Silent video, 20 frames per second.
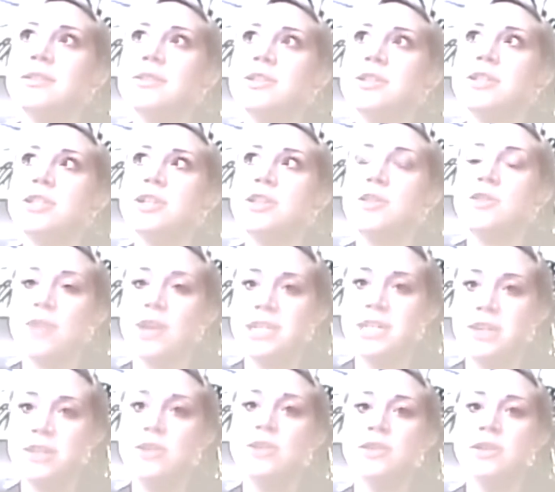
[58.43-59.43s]
to the greater
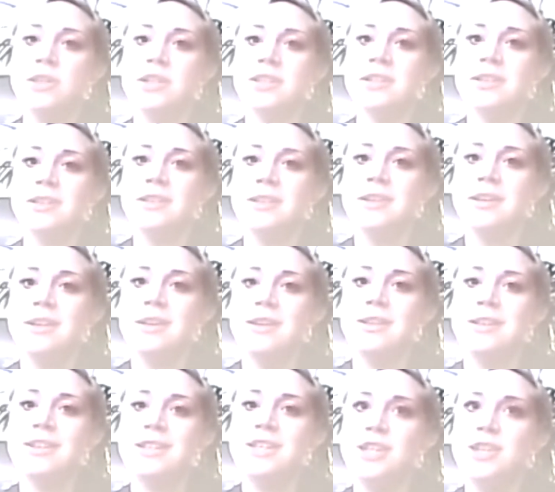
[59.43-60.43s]
good,
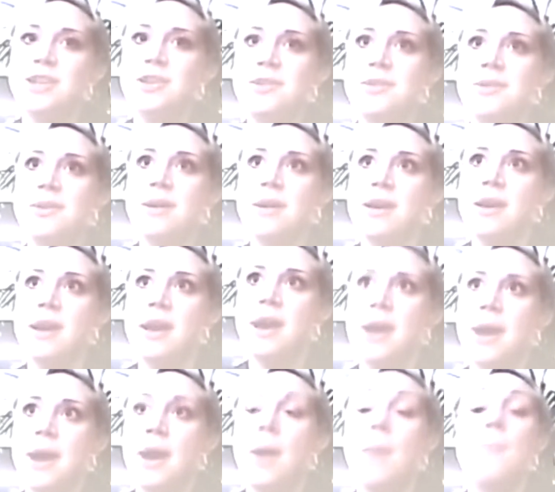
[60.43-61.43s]
to
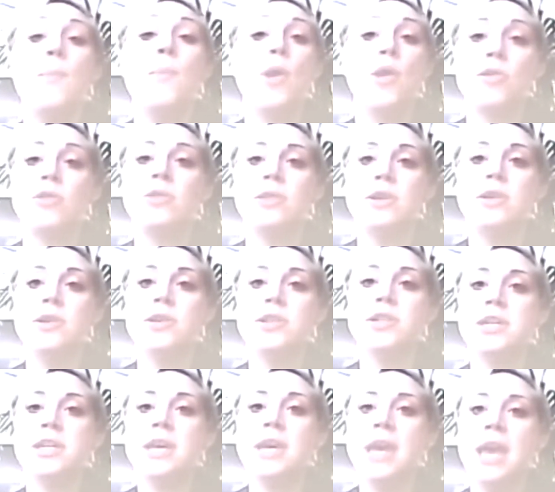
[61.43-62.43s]
a moral good,
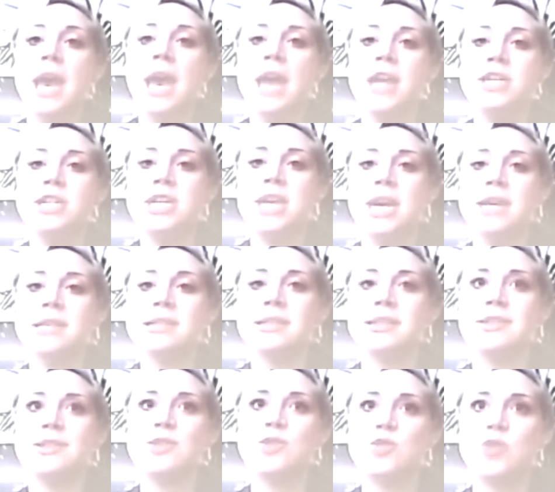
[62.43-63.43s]
and she has a
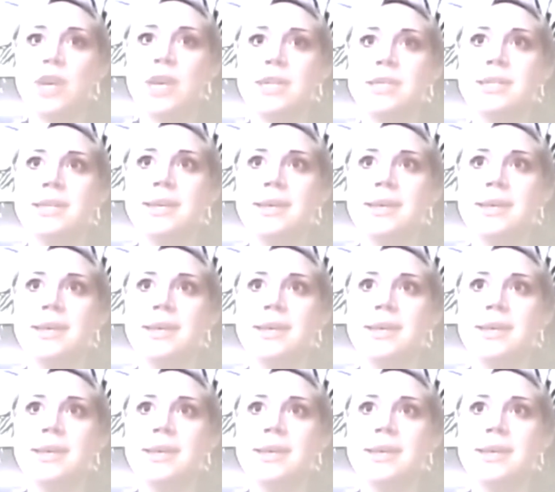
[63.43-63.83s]
strict